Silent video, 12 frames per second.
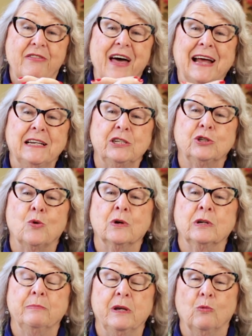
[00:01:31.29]
That is
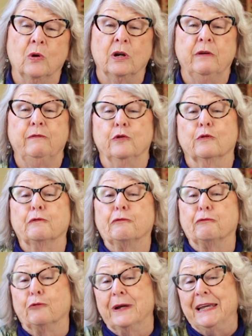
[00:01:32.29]
going to be one of your
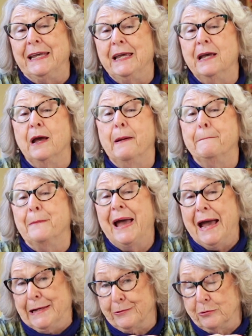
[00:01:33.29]
free
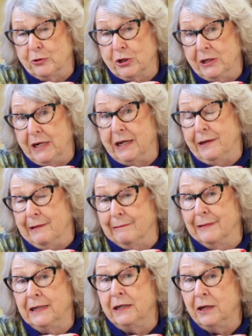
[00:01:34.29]
patterns. Now, you
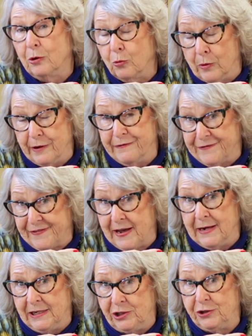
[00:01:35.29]
already know where to
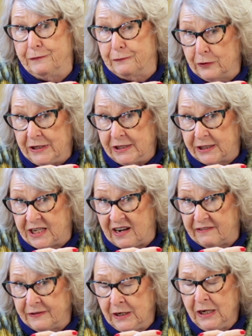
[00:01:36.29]
find your free
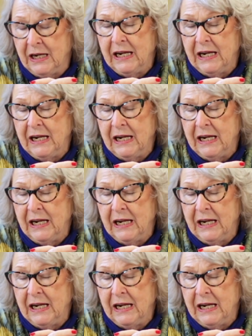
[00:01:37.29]
stuff.